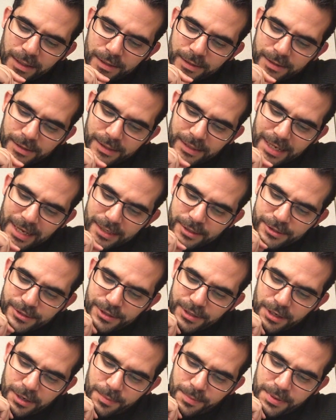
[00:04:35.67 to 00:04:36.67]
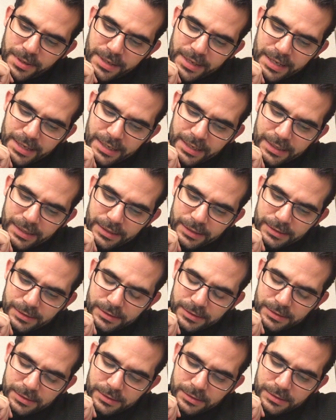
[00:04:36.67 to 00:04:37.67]
Next up
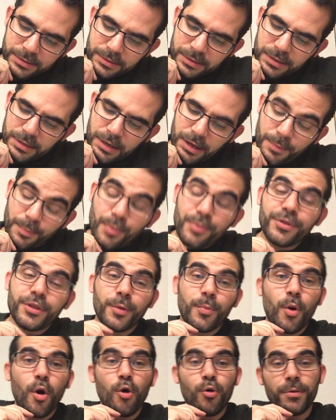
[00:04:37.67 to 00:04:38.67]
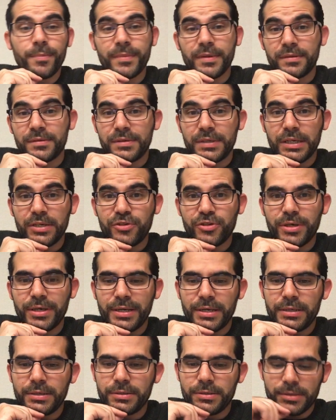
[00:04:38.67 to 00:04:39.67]
is the poem "The Sea
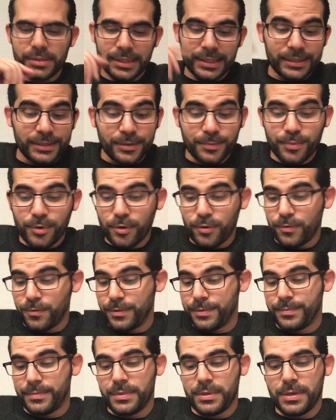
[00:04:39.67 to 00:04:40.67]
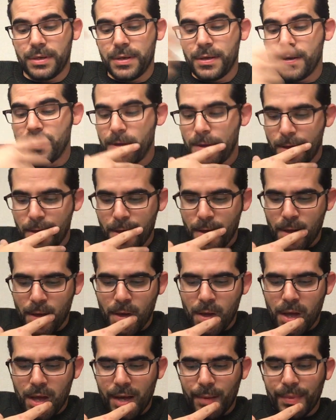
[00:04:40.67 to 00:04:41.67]
Change." It's a poem
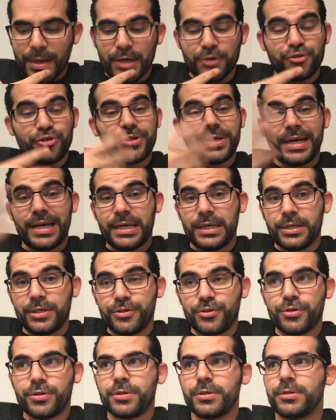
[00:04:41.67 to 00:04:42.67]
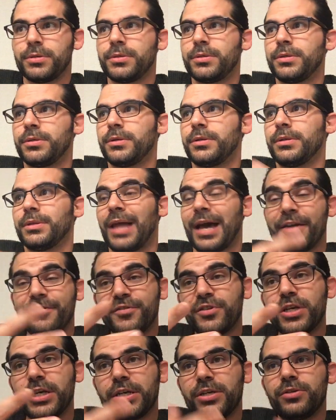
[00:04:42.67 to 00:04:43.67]
about change,
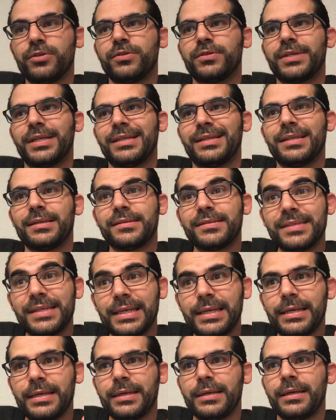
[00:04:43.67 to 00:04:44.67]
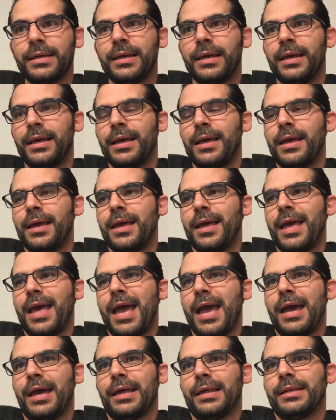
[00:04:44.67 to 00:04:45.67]
life changes in the sea,
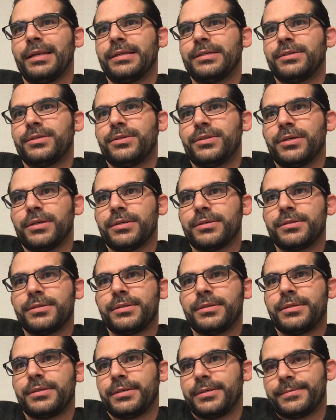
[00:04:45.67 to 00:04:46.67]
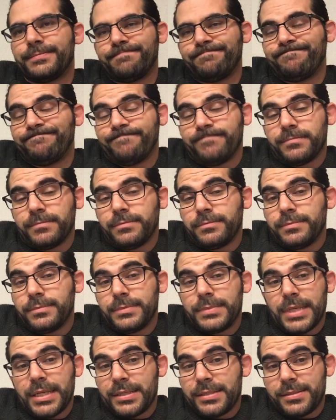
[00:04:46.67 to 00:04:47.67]
and it's
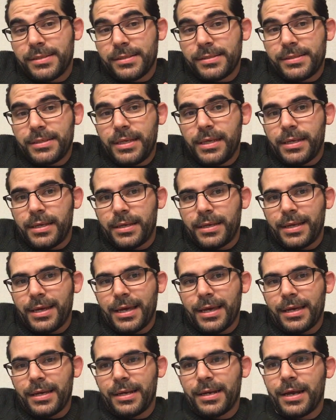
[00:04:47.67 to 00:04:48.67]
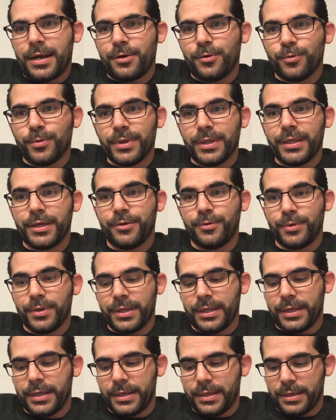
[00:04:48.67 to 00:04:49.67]
the sea, and I really,
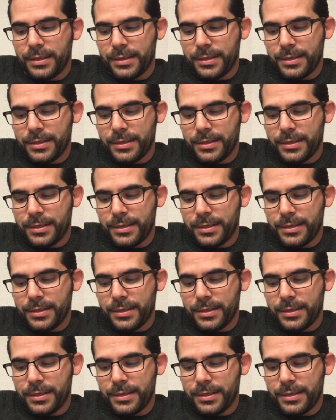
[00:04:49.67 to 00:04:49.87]
really